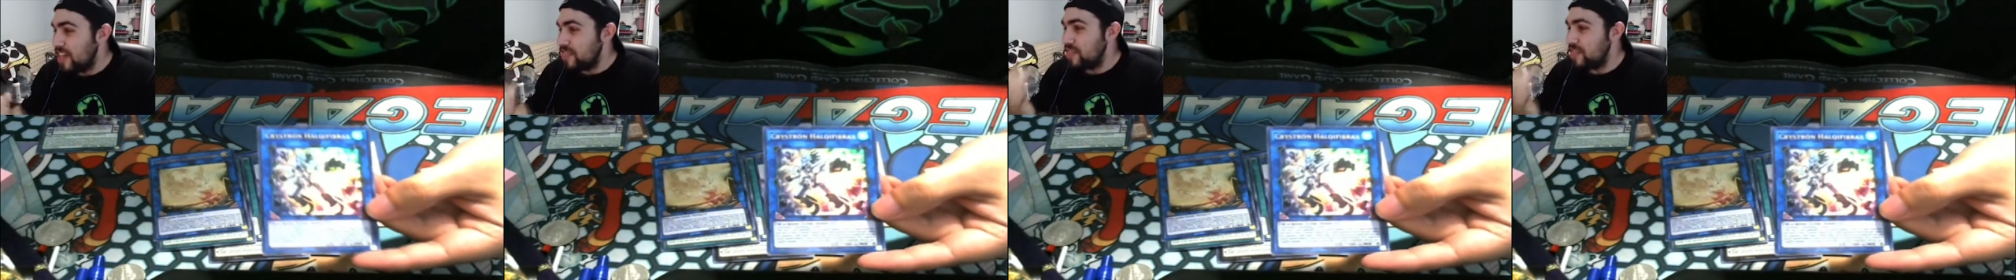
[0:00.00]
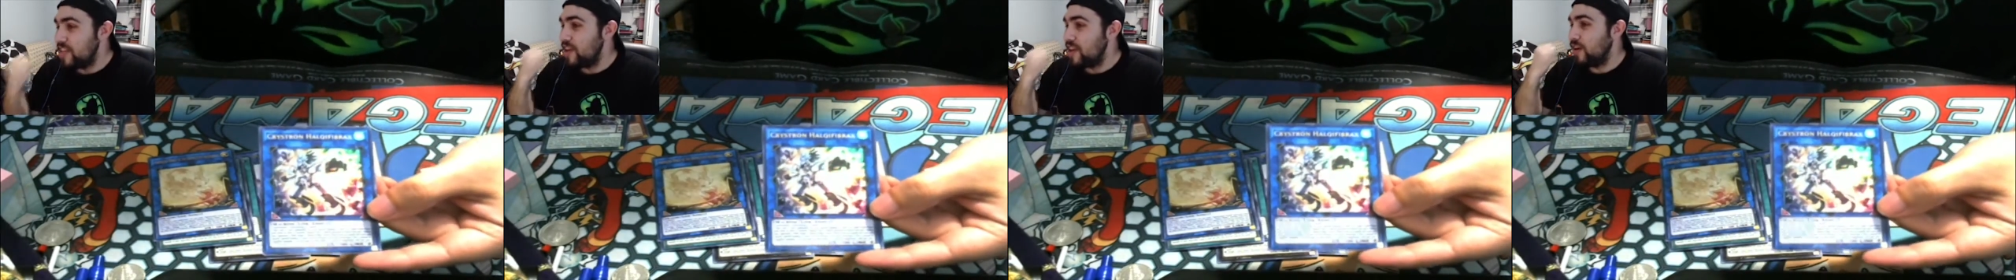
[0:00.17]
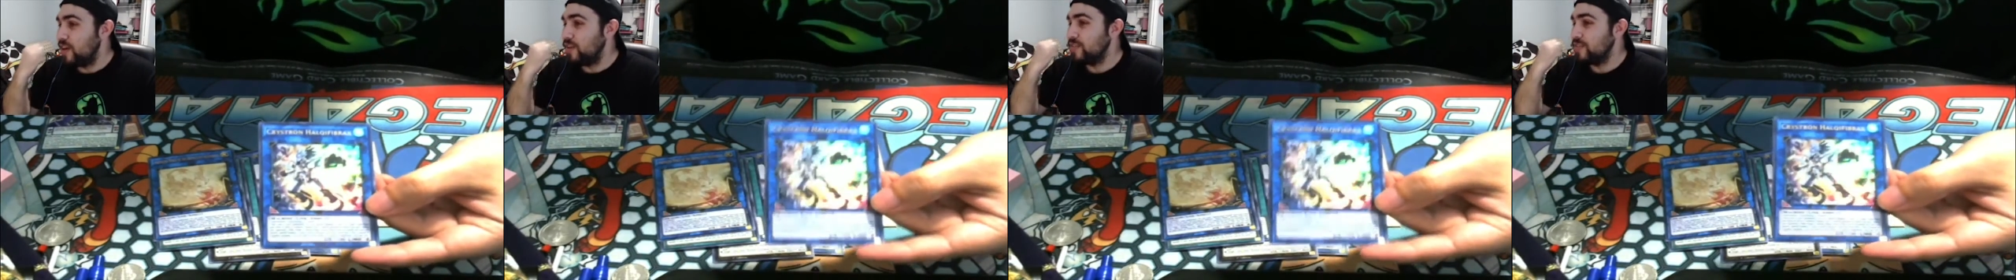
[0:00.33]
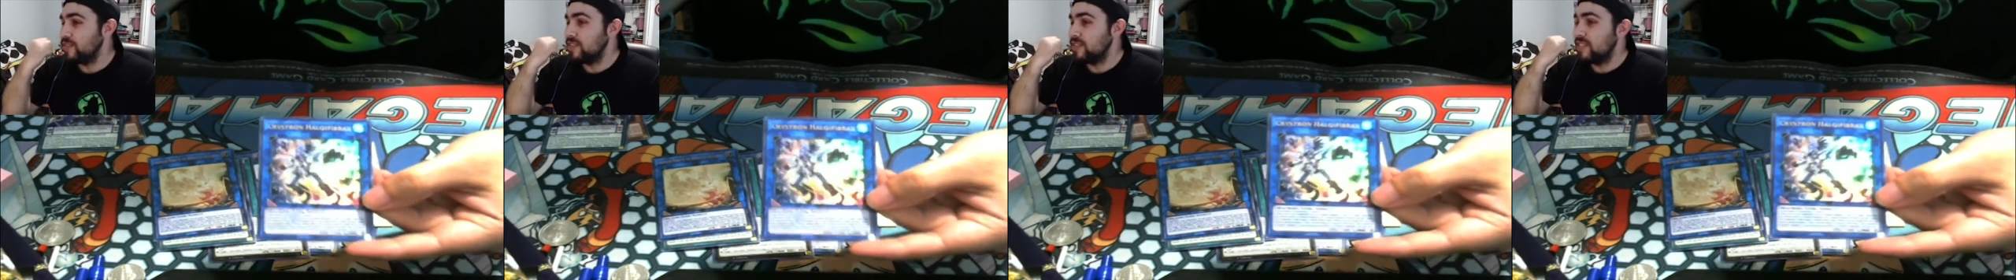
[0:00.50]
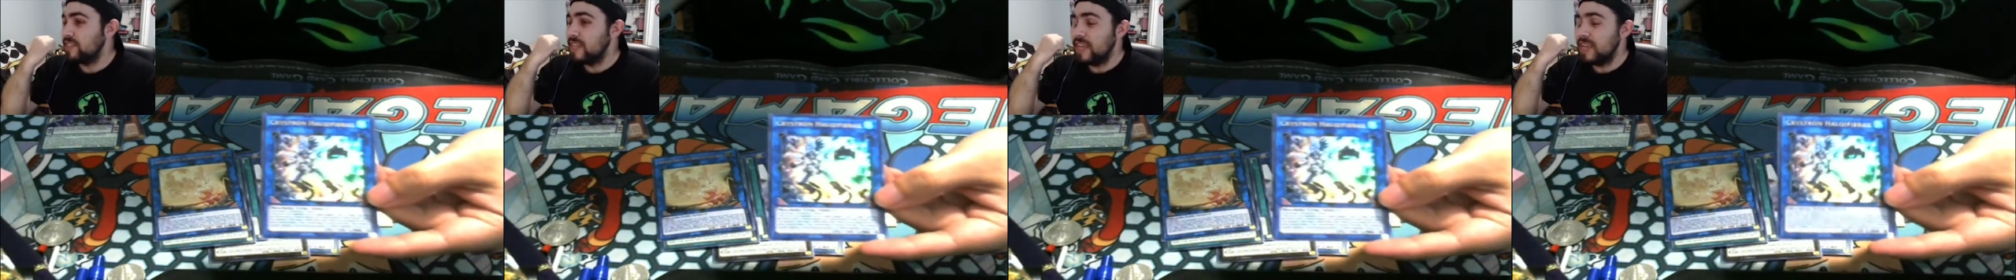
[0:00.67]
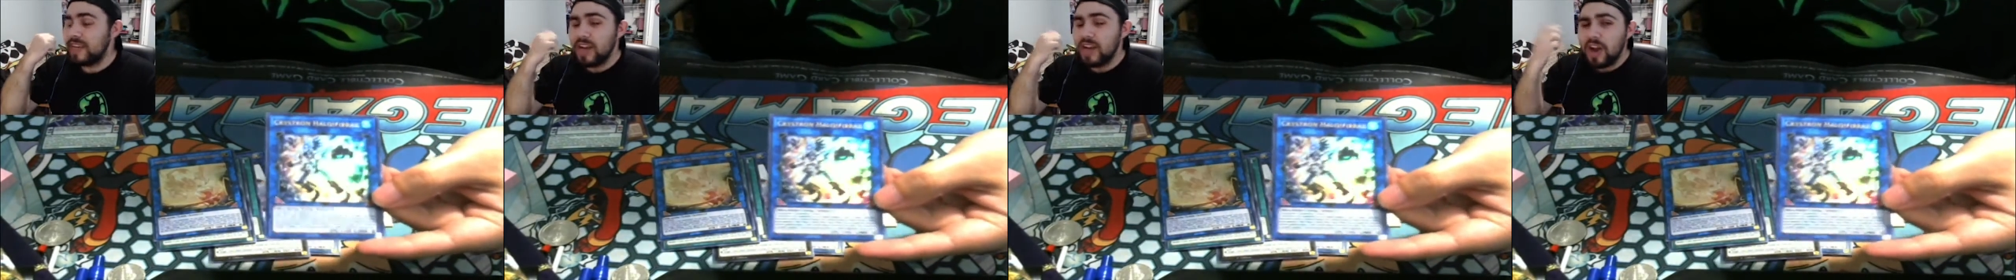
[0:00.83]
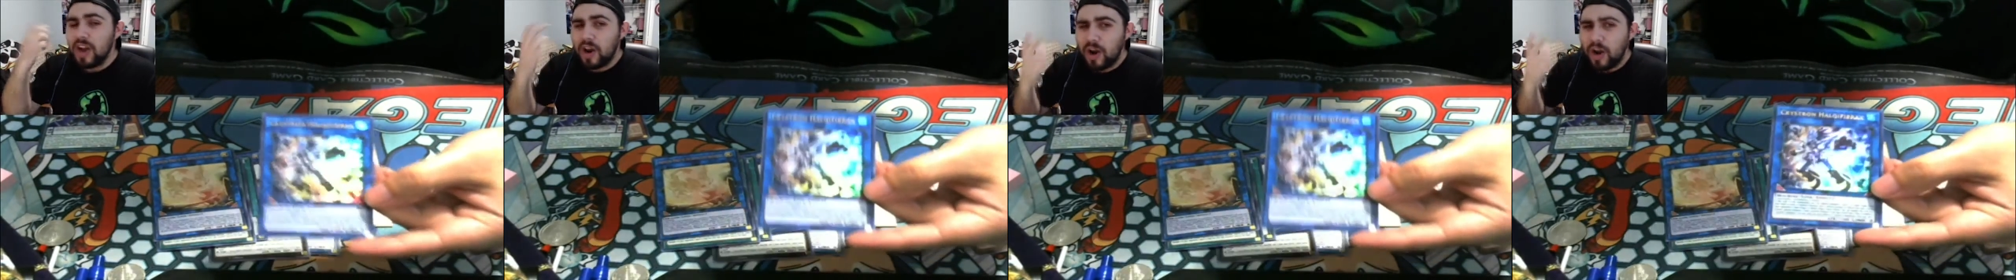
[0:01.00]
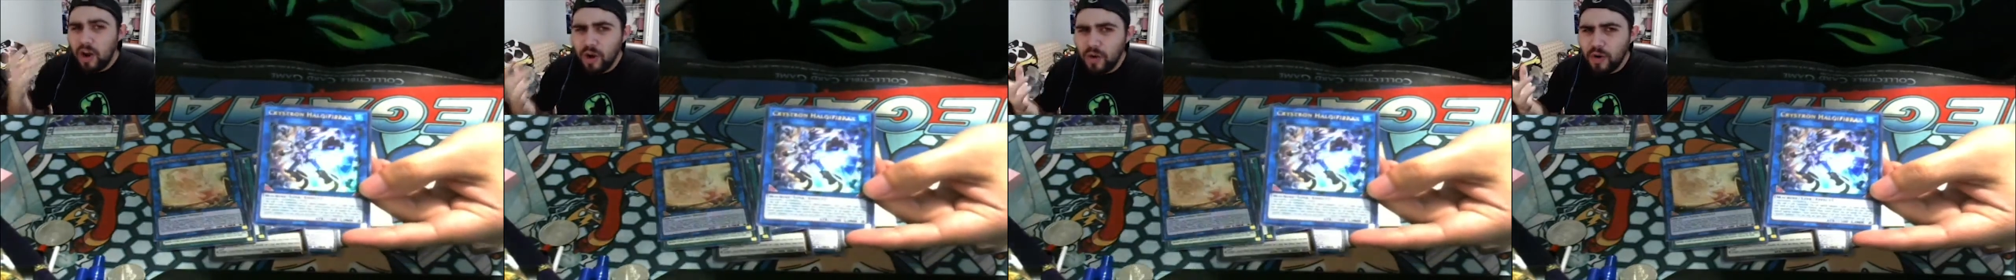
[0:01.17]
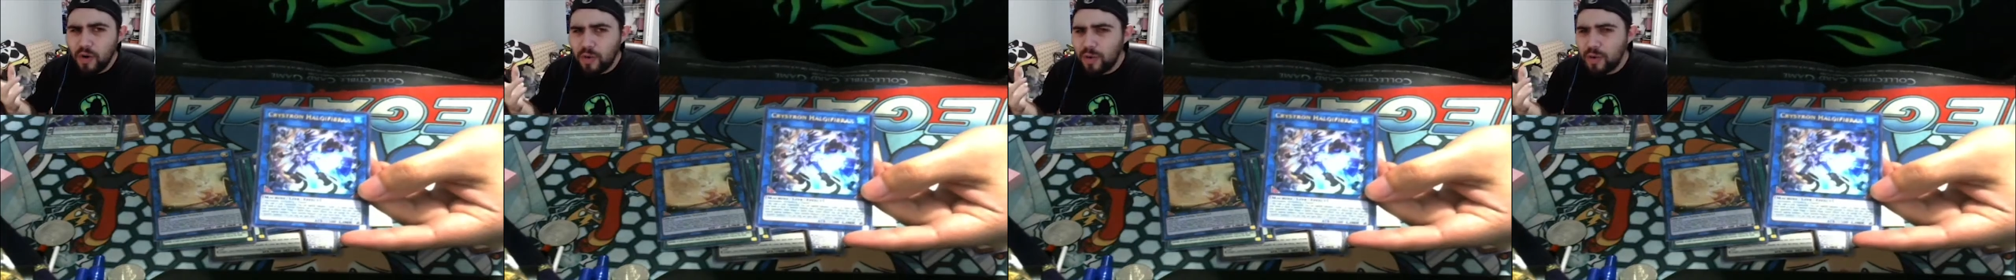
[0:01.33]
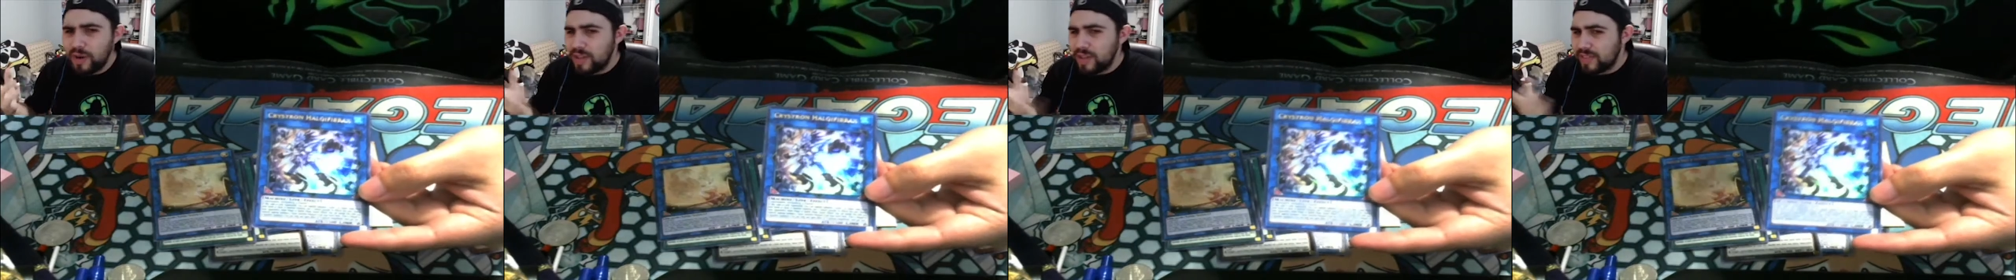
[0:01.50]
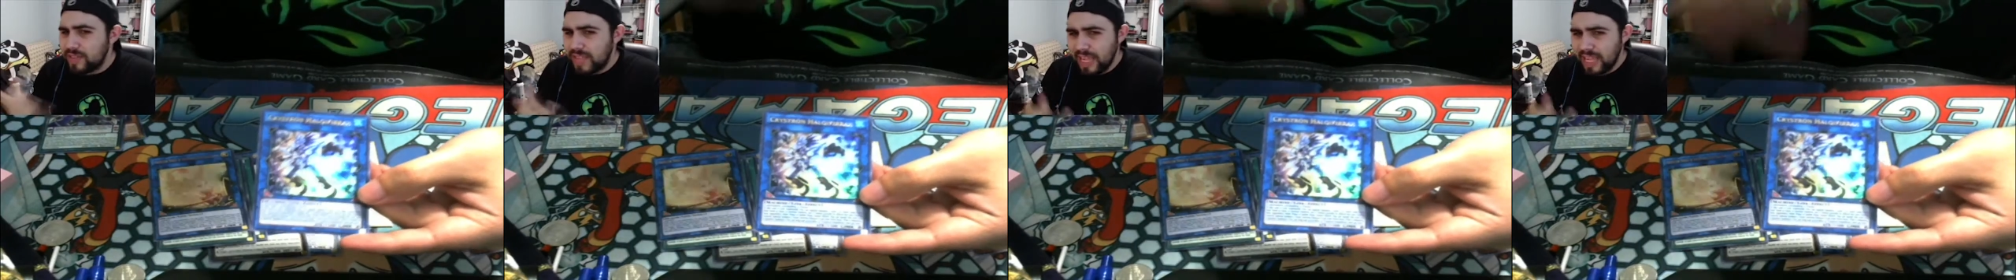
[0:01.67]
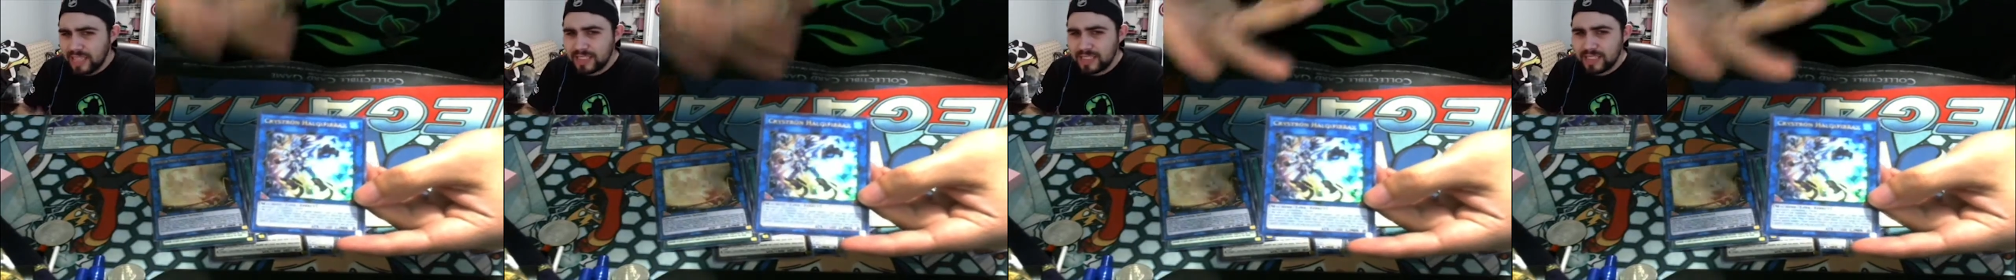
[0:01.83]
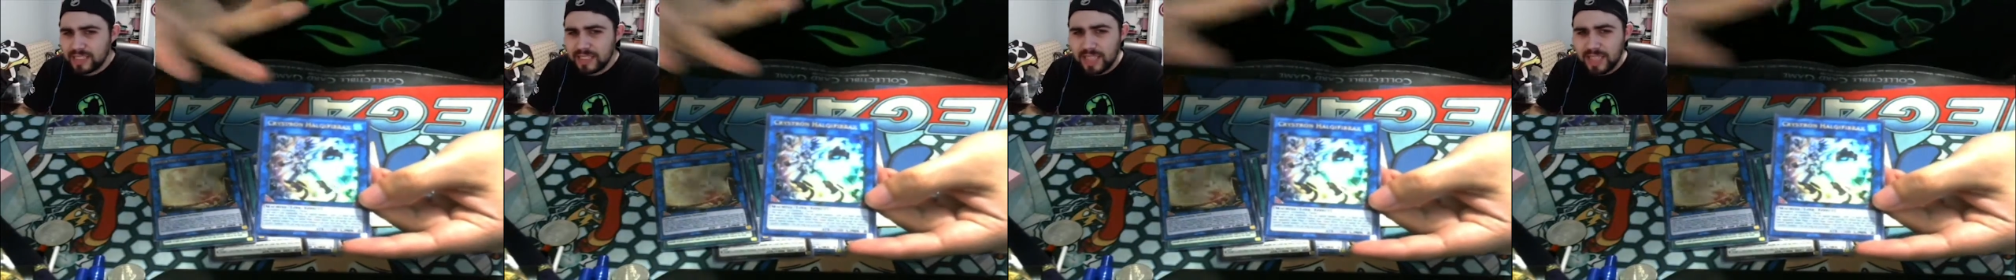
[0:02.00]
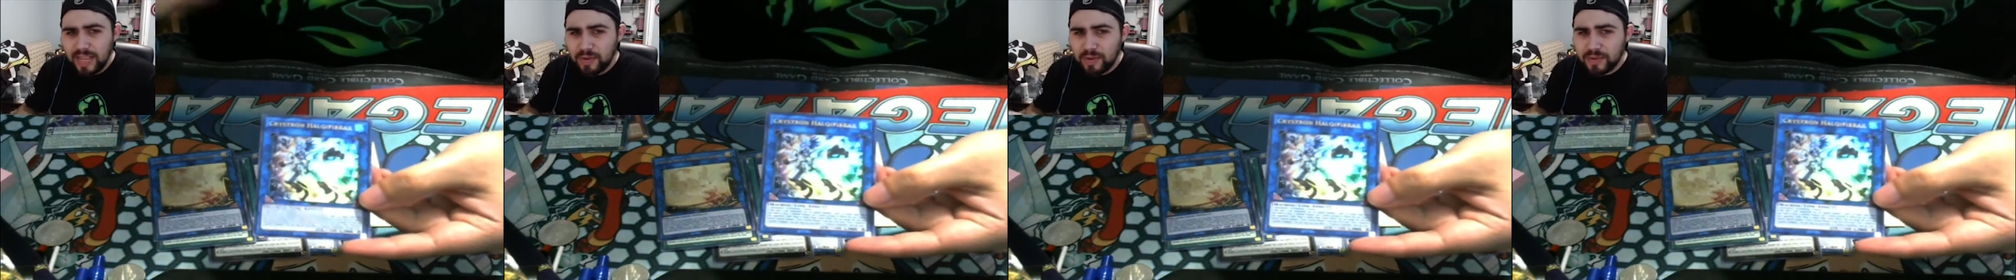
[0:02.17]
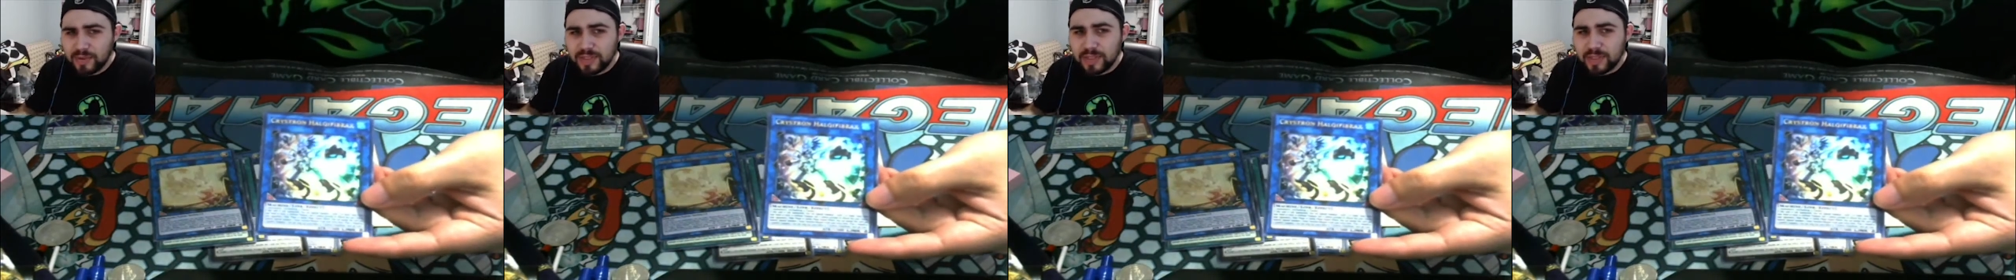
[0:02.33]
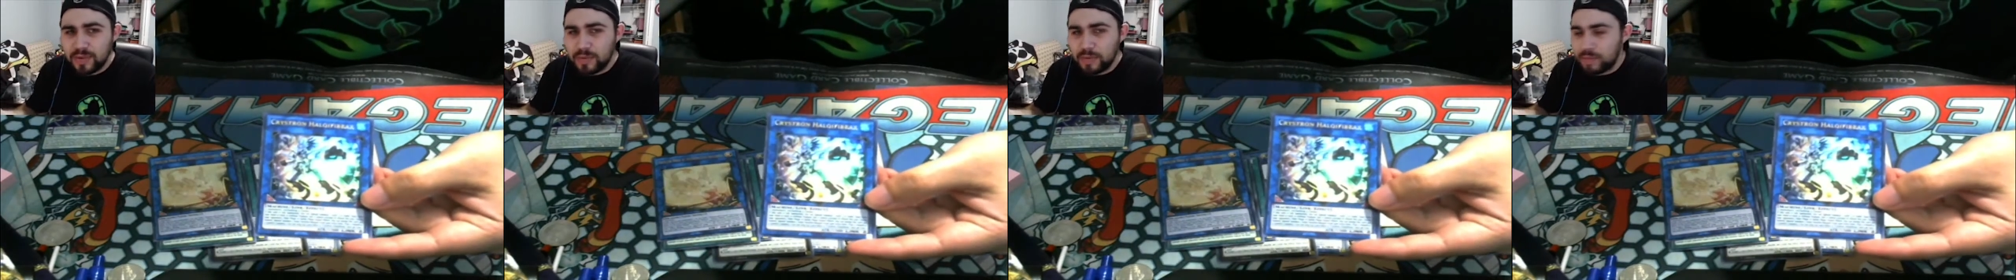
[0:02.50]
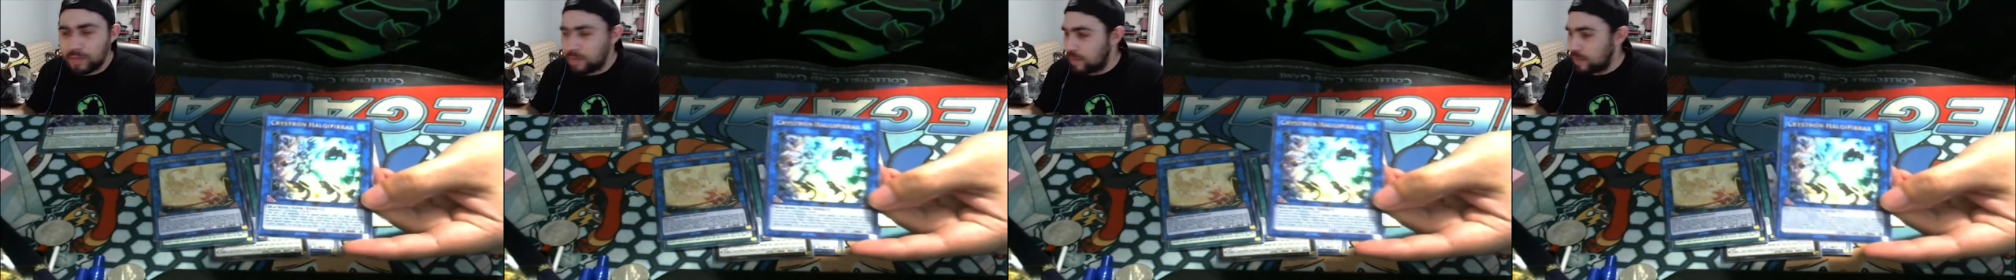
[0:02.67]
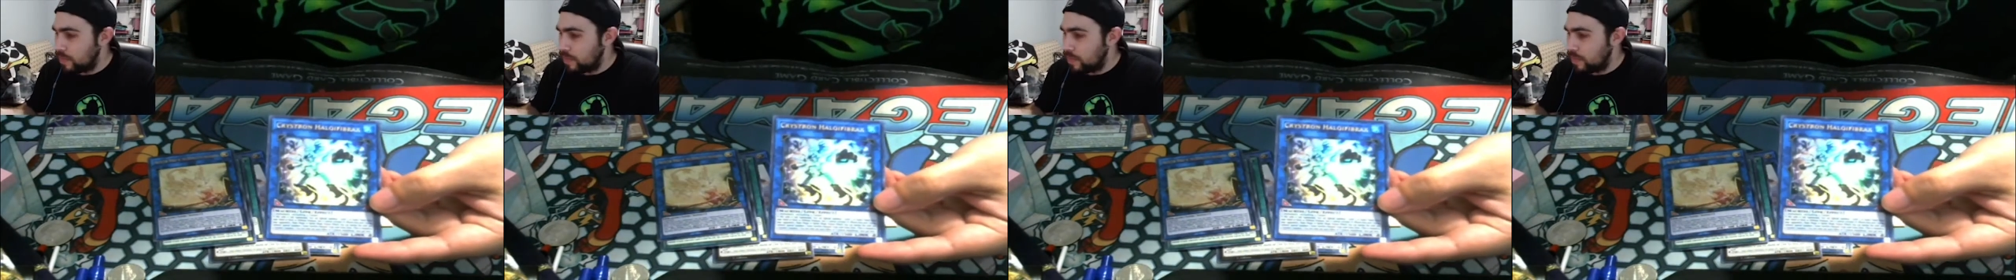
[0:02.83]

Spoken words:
They all said, oh, that's the